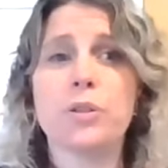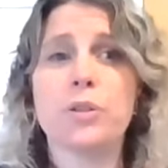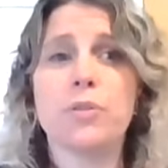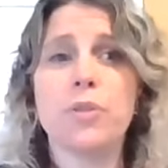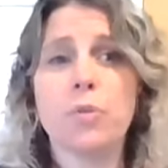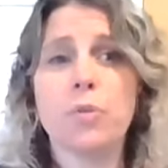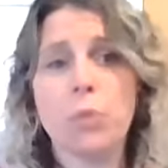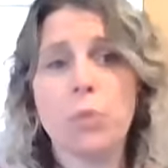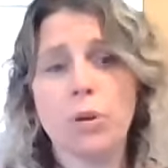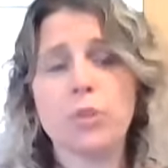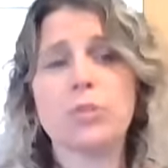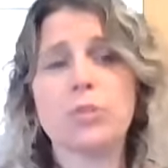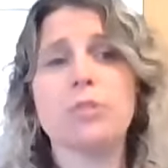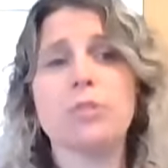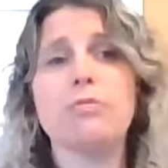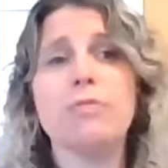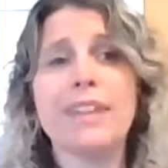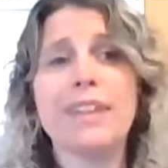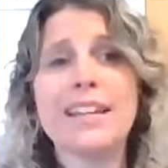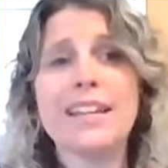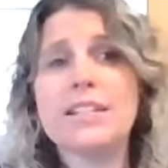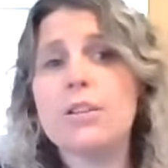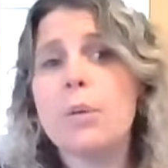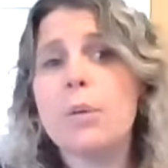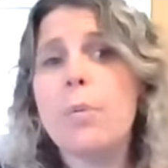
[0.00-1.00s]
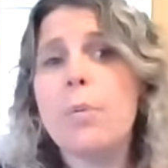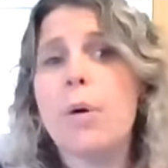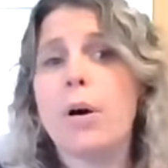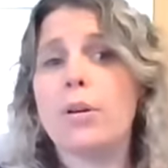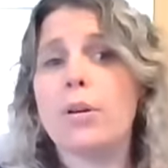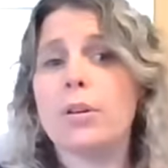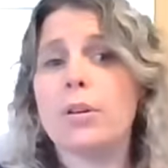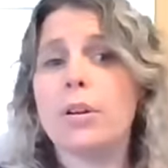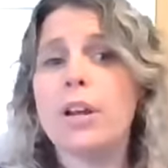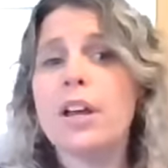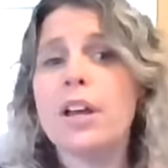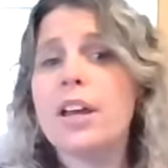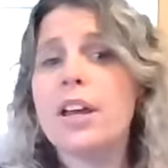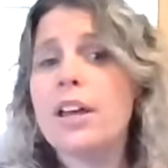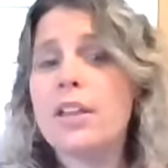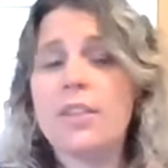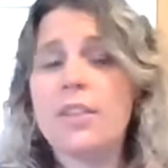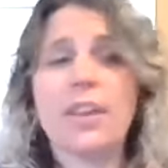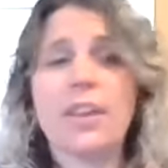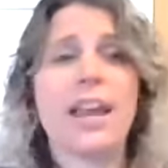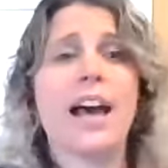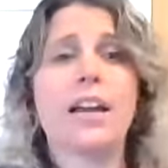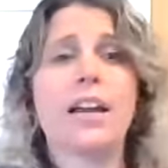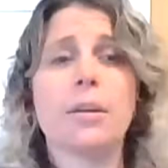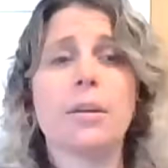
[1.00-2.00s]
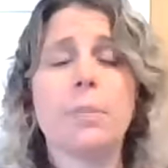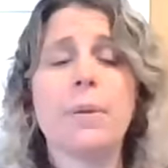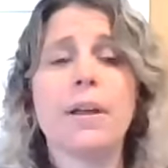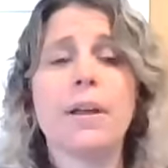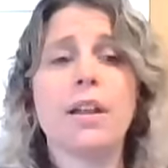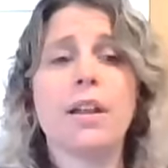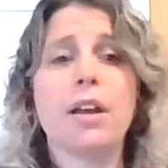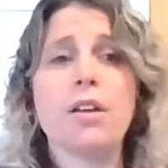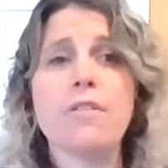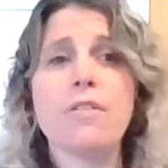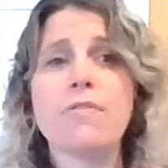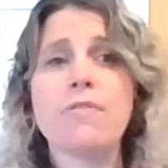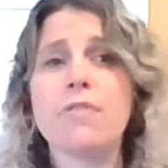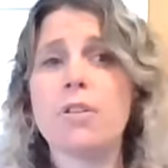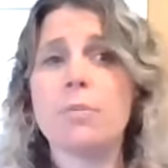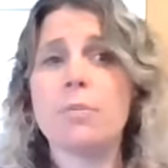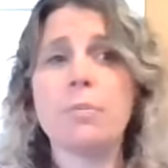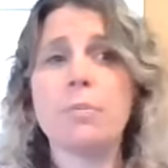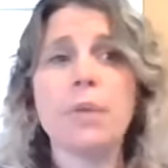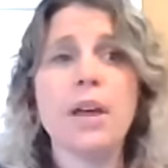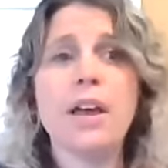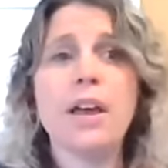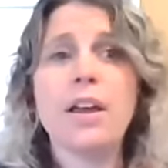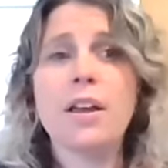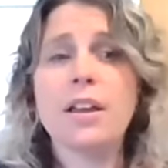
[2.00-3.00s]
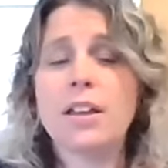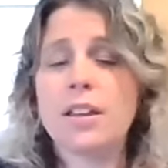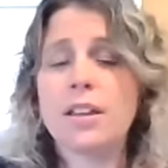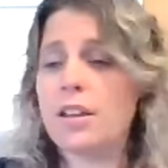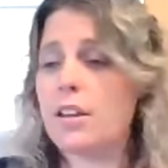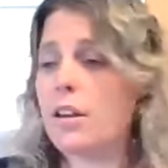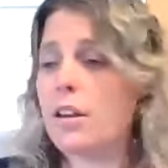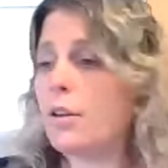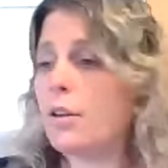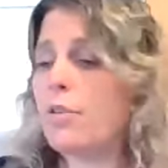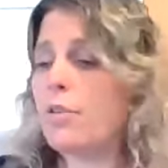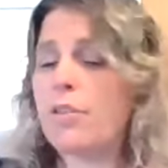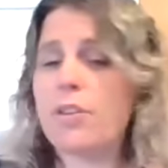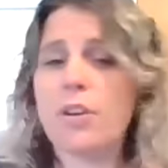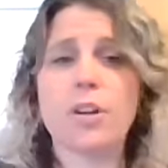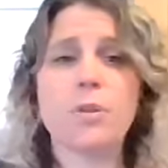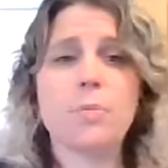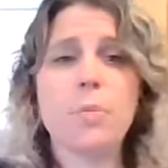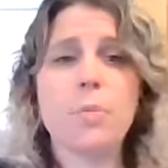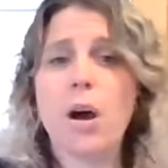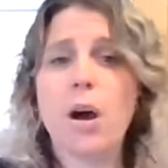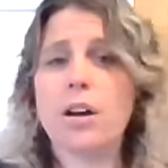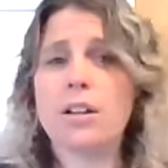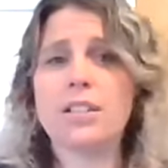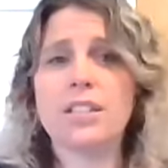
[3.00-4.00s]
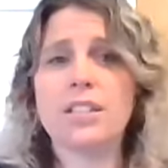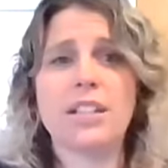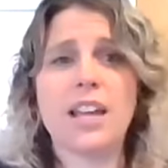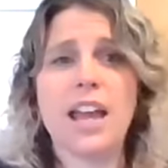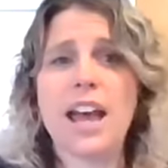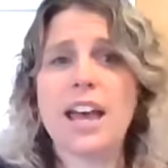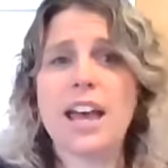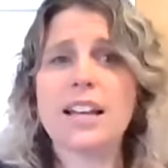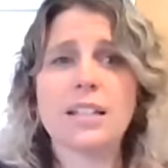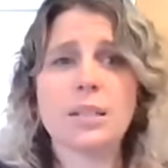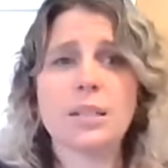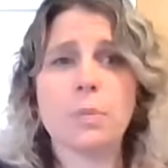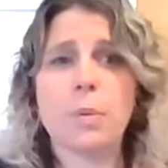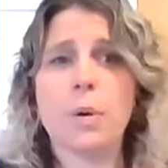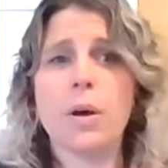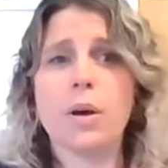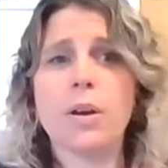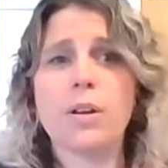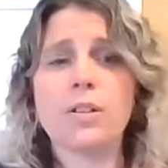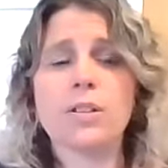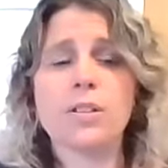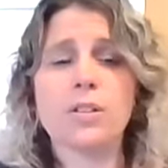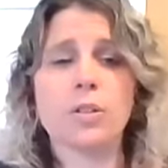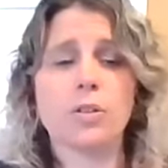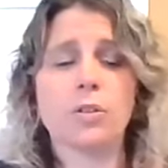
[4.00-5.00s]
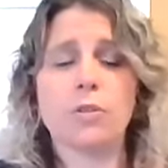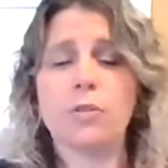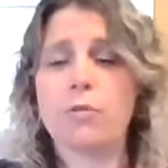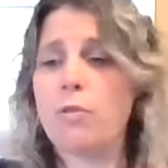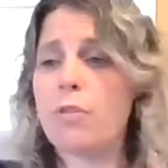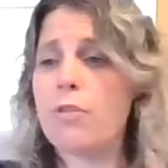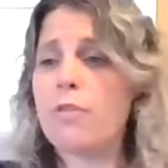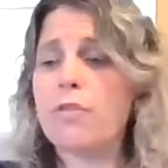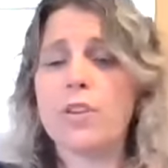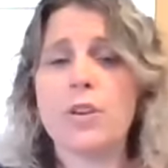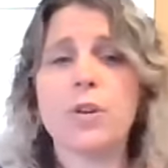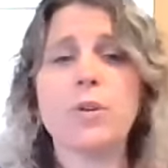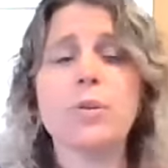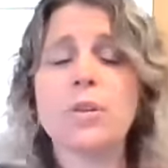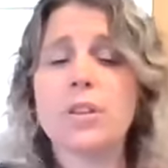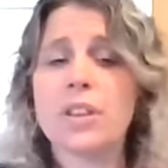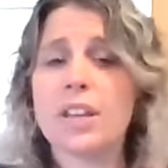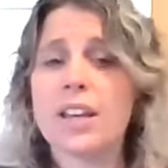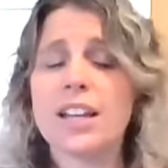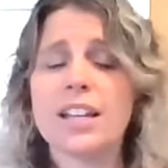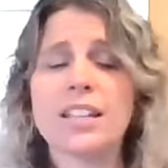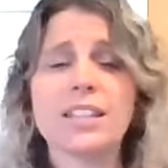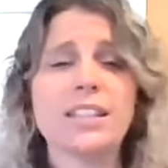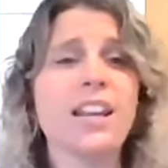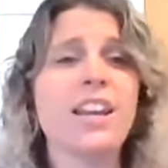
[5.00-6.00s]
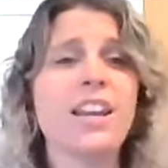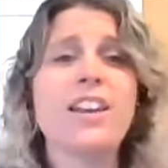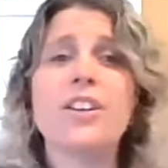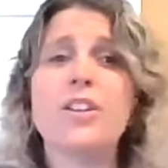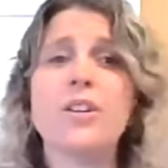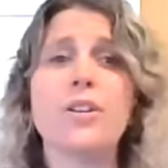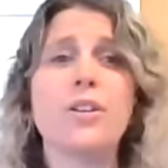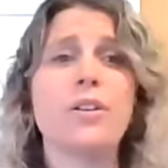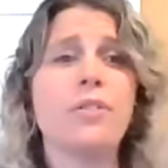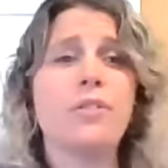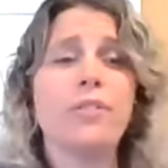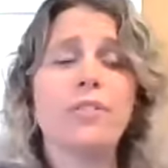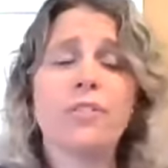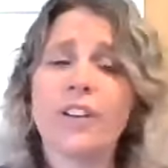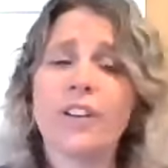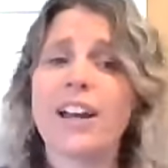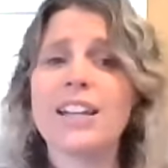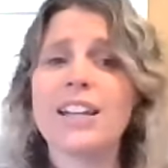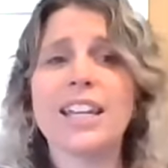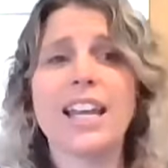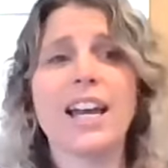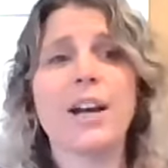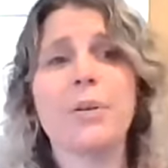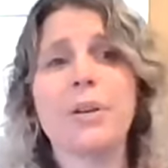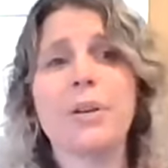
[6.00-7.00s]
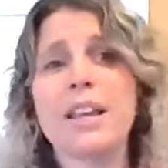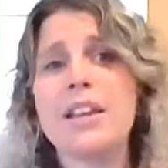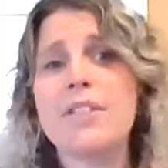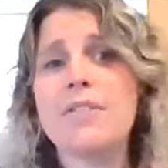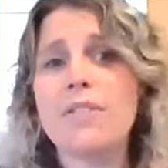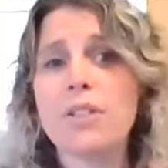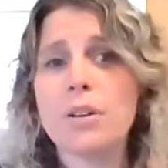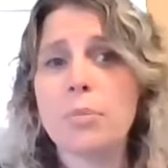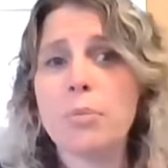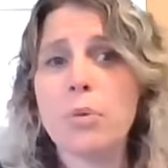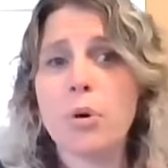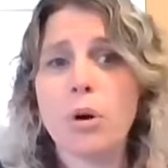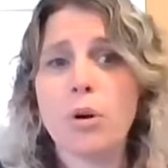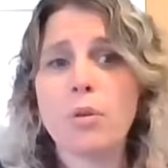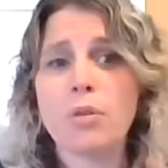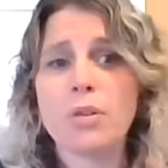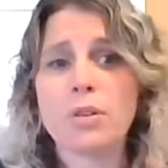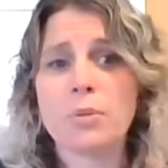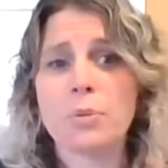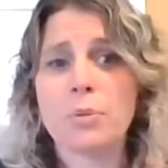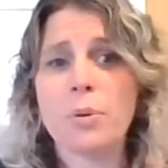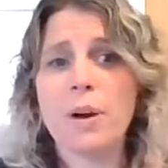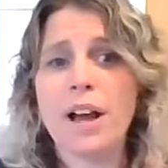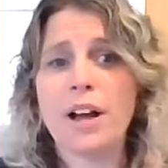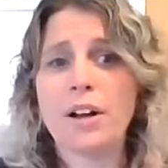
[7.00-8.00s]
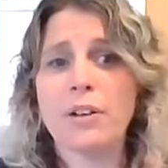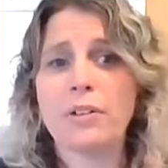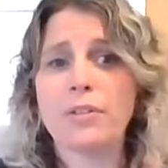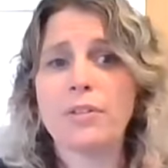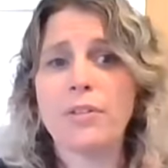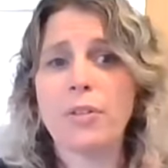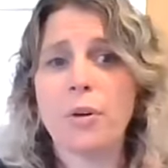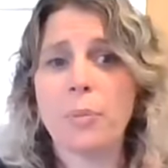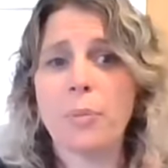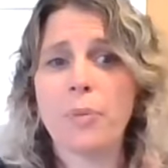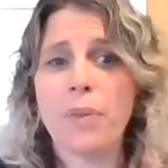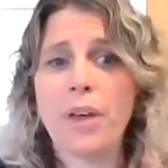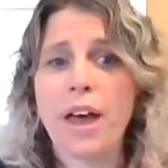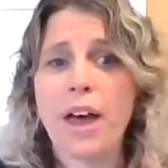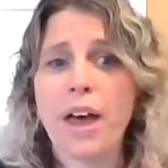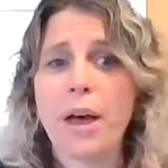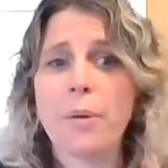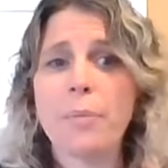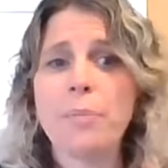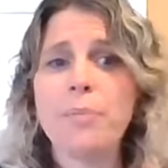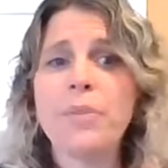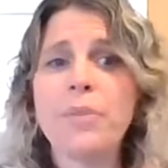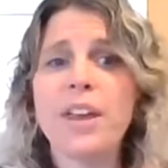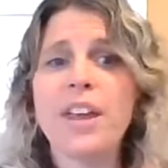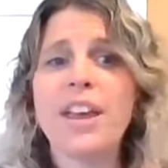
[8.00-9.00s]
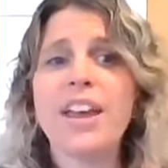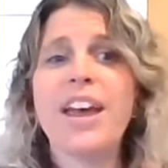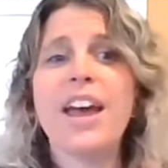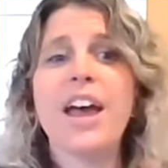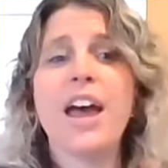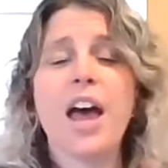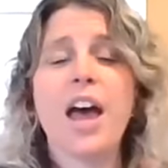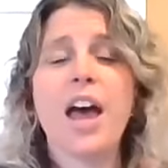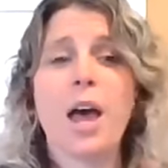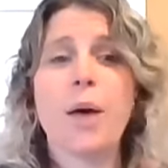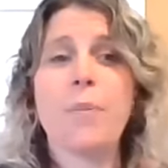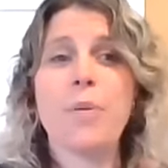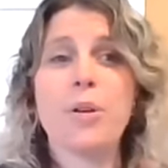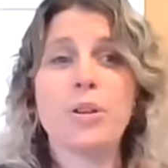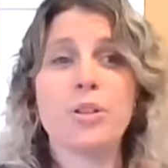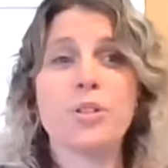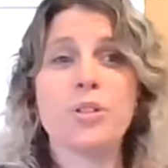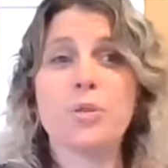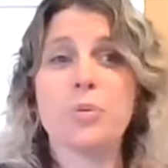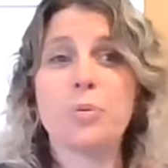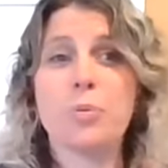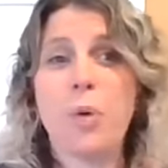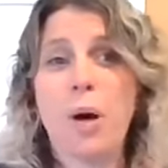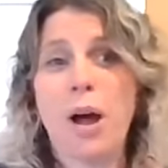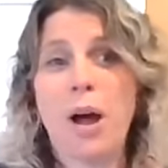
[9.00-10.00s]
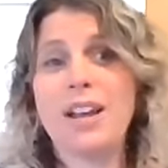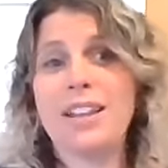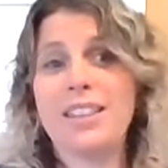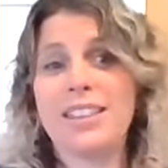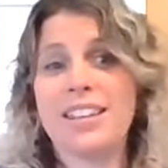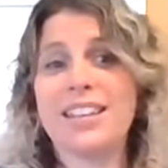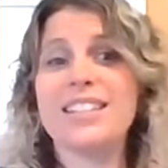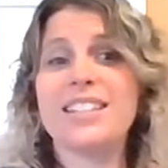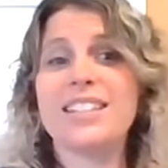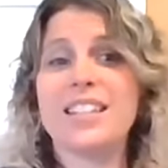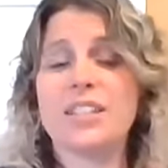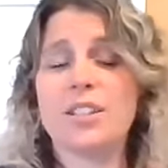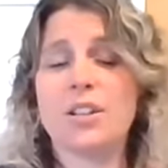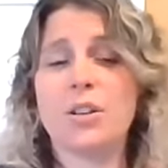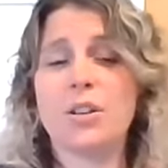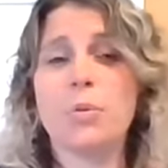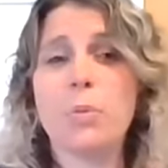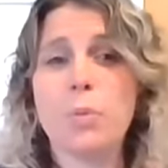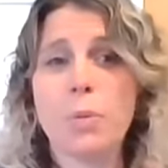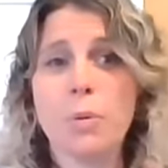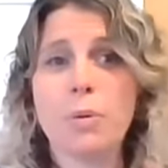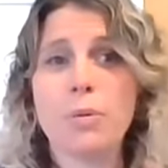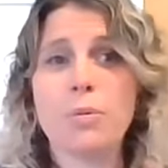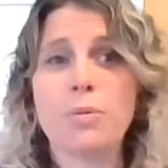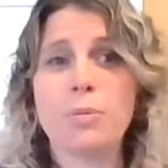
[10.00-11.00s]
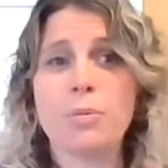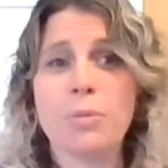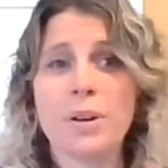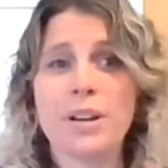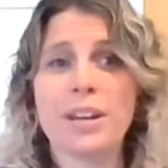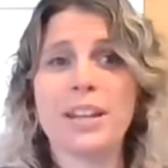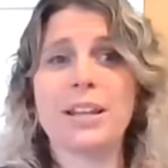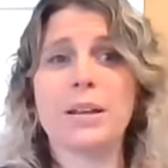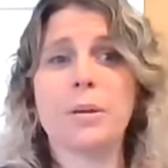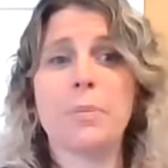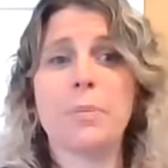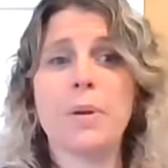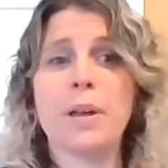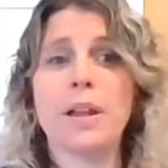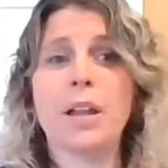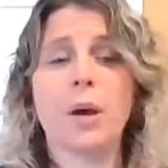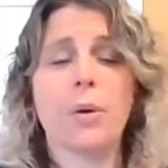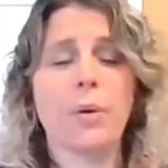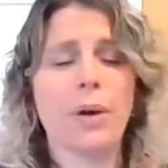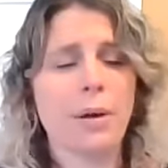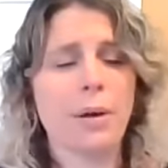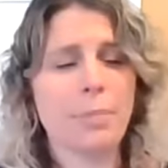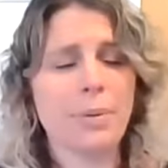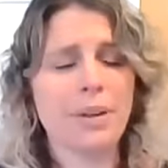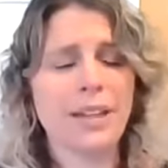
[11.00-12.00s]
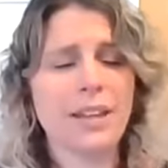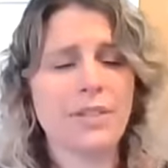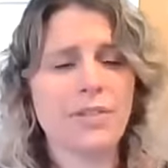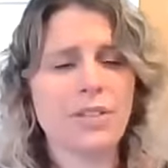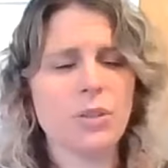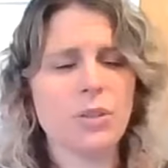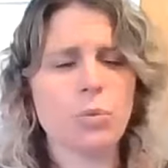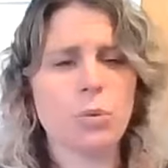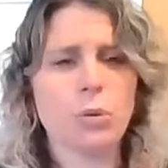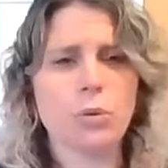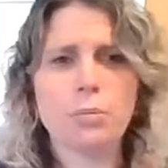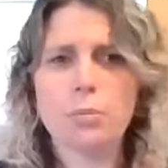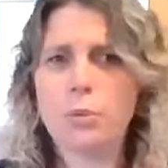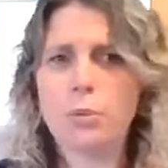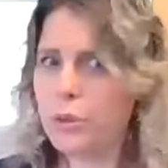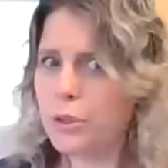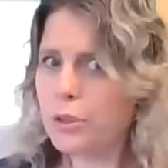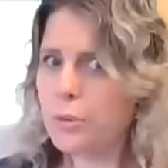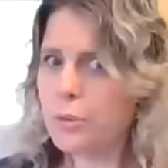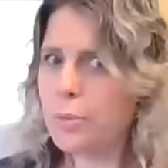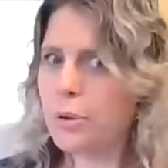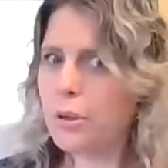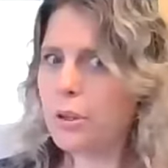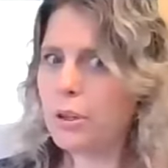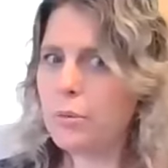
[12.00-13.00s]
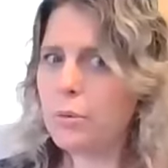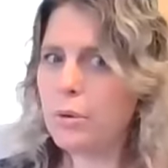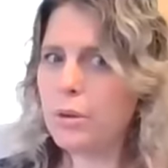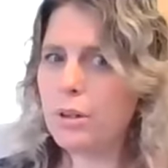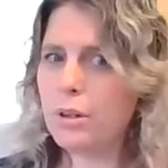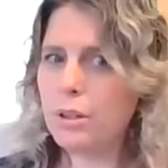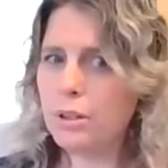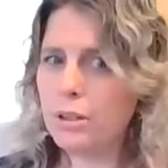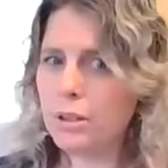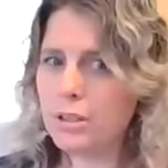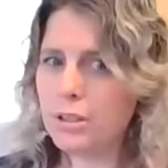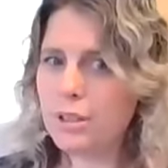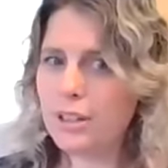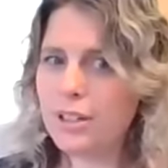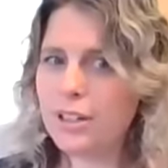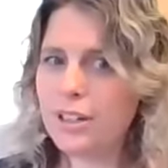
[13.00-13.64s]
So if you want to read up on the Anna pillow from, you know, third-party experts who've reviewed this, you can find out even more as well from them as to why this is an award-winning pillow. I believe it's won multiple awards.